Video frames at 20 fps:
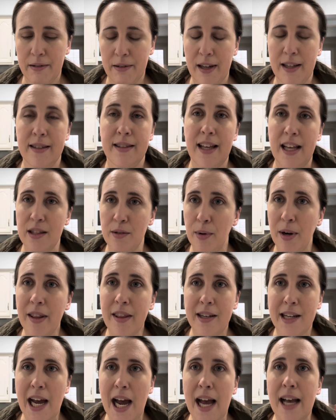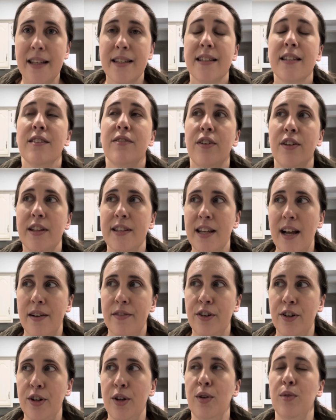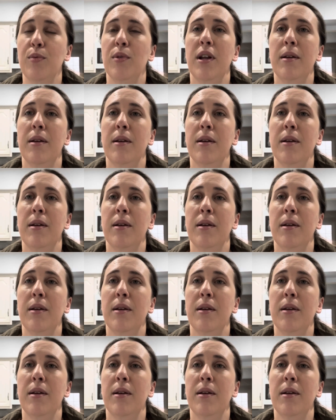because that's one of the tasks for this afternoon when